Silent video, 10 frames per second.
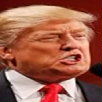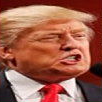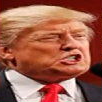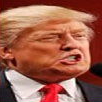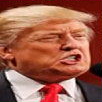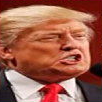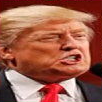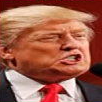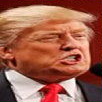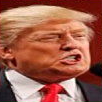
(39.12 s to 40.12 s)

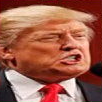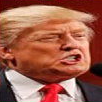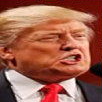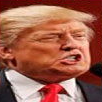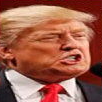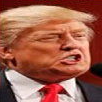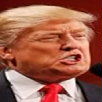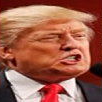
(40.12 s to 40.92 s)
[no speech]